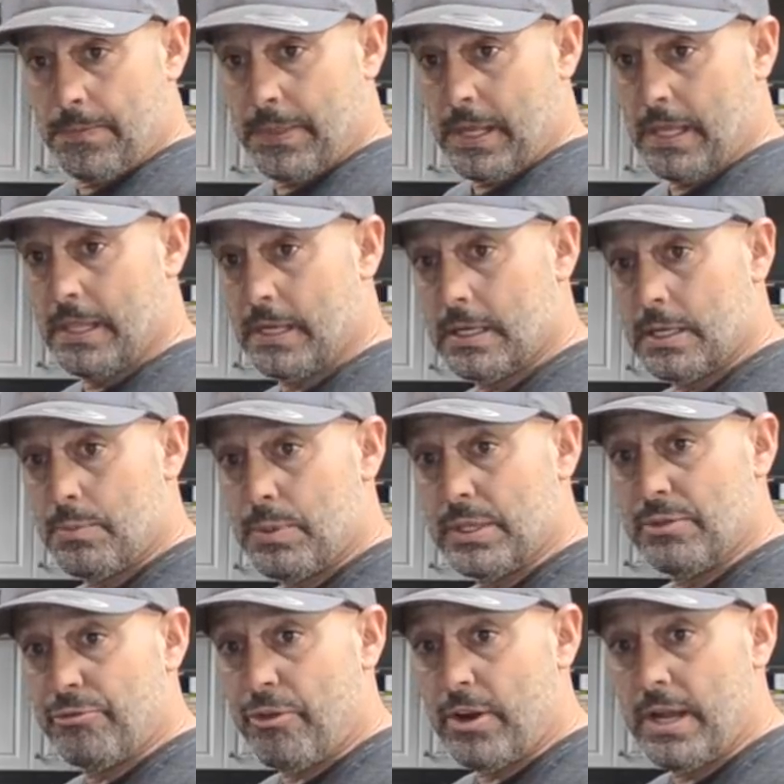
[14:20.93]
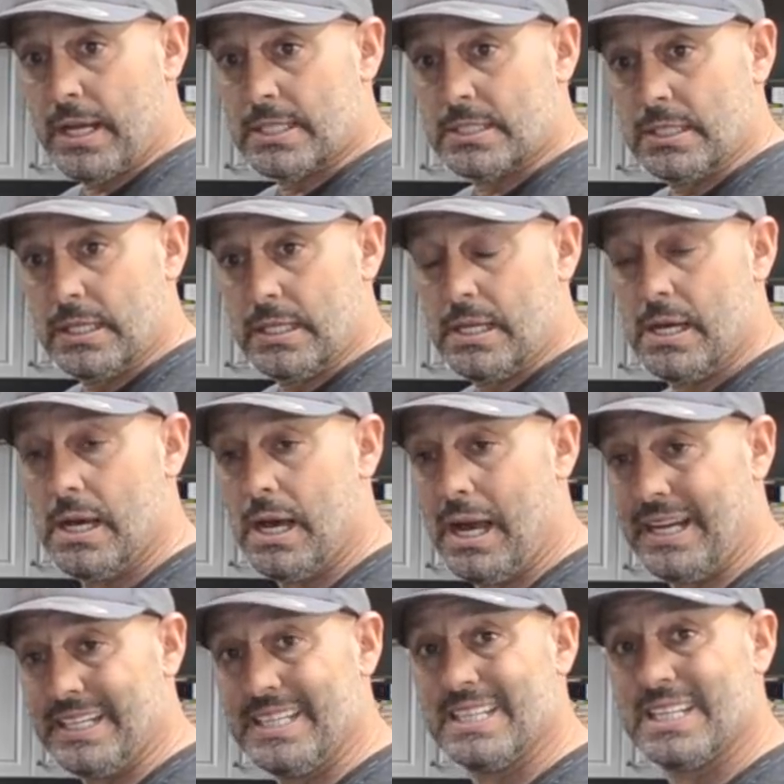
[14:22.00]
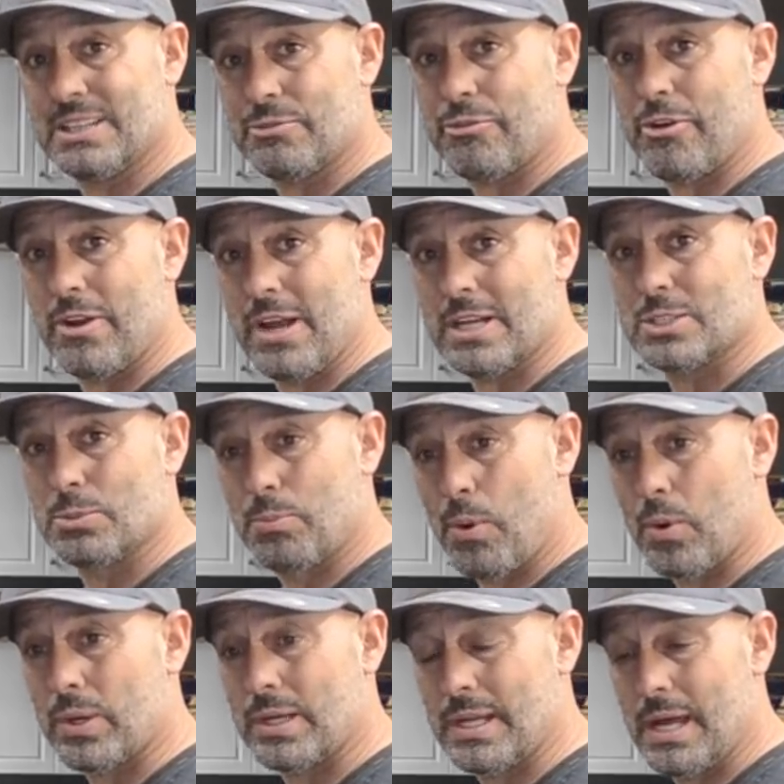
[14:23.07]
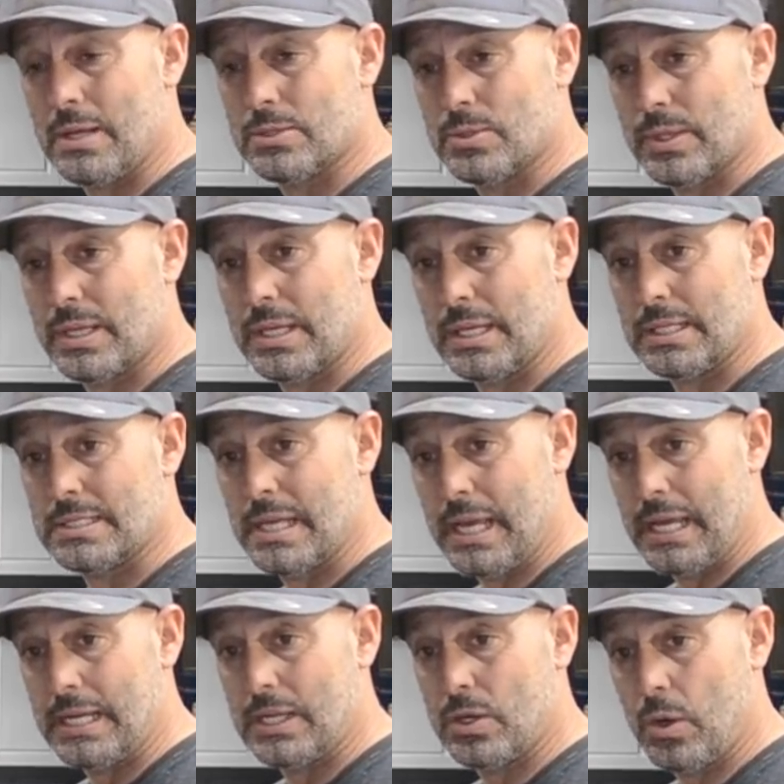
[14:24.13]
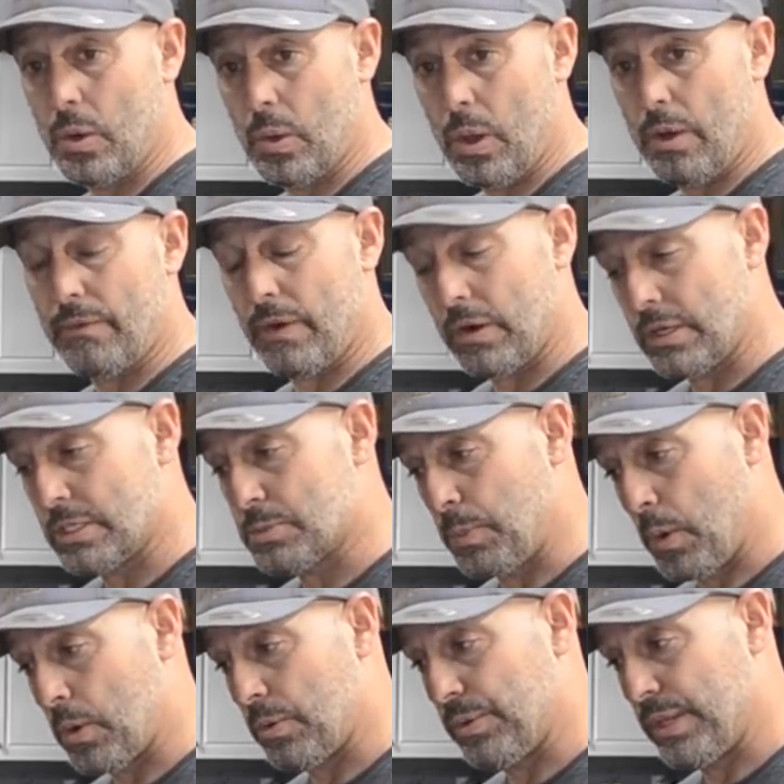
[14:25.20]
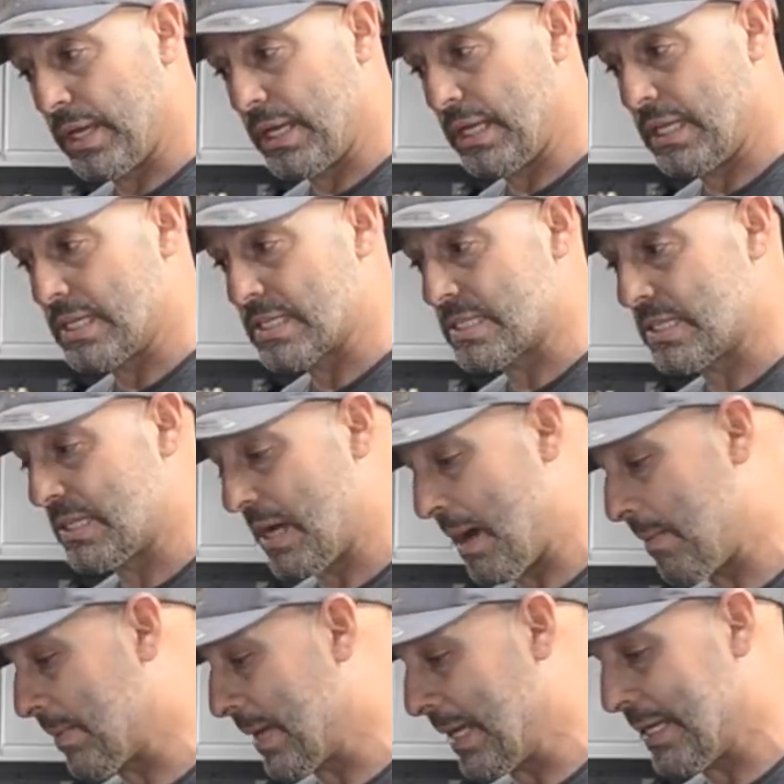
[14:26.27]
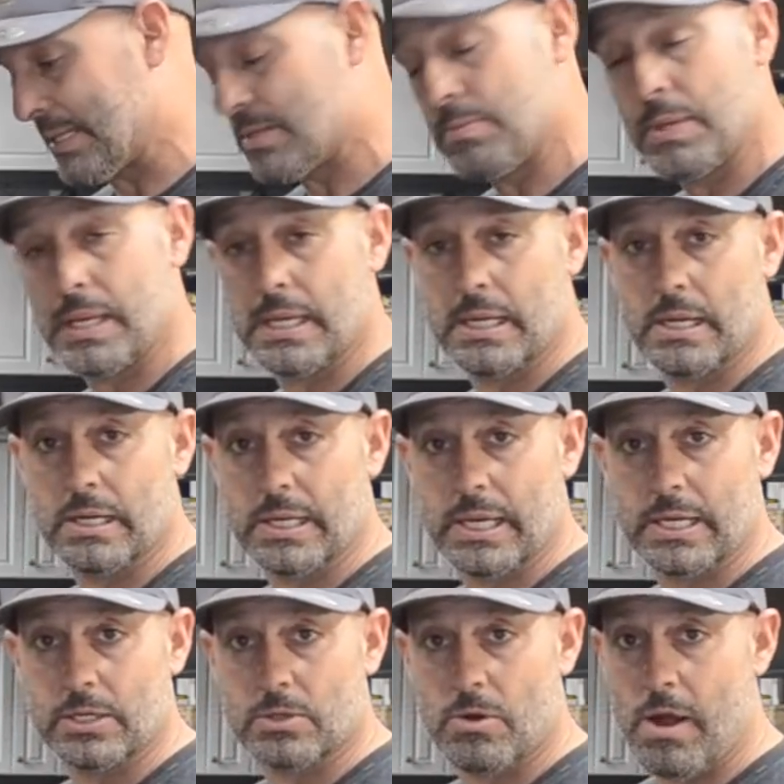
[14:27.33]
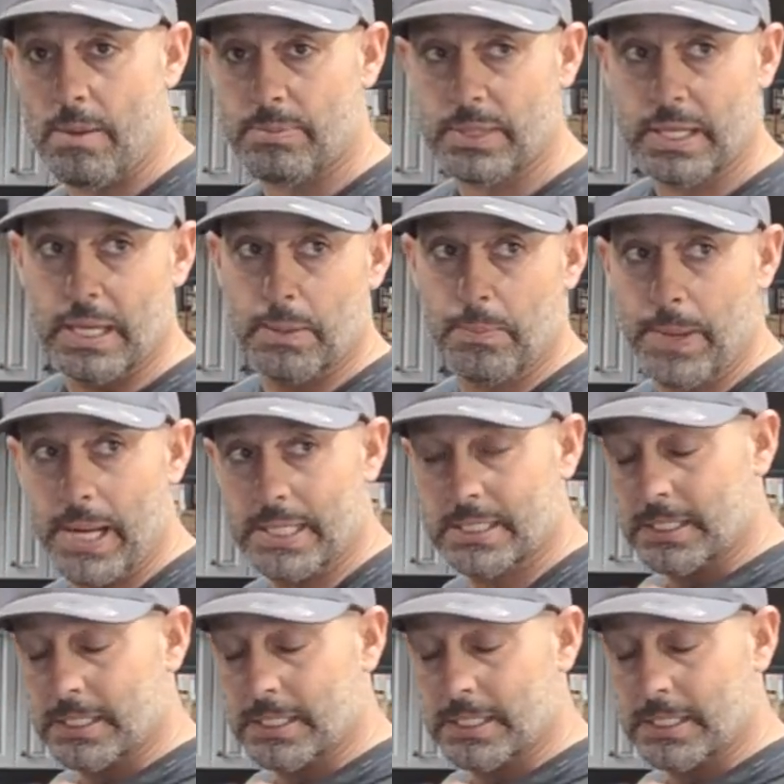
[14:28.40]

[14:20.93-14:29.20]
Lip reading: And then I'm going to bring the front axle in. I need to get the front axle broken down so I can get it to Andy Kohler. I've already spoken with Andy. He said, yeah, get it to me and I'll get it dropped and get it back to